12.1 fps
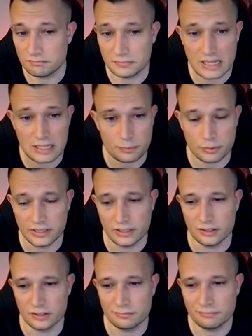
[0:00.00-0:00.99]
That's pretty
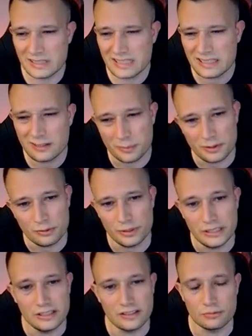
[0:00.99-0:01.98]
good. It's a little bit
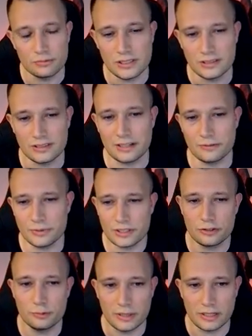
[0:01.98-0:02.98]
weak as well. Like, we could
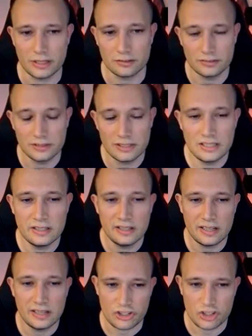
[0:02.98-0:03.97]
do better.
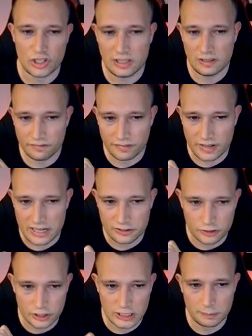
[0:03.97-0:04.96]
Achieve
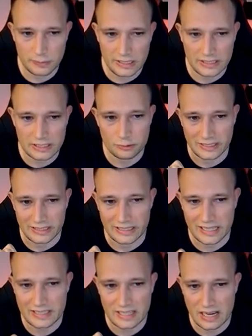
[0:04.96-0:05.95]
faster speeds with
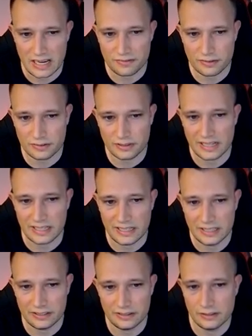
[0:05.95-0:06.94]
less effort and
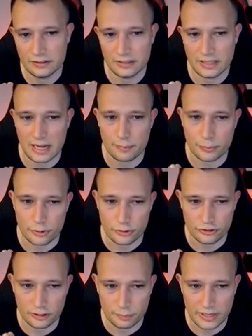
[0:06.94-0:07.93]
hit that
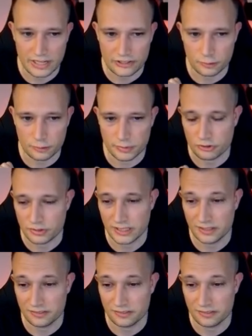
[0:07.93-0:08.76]
personal best you've been training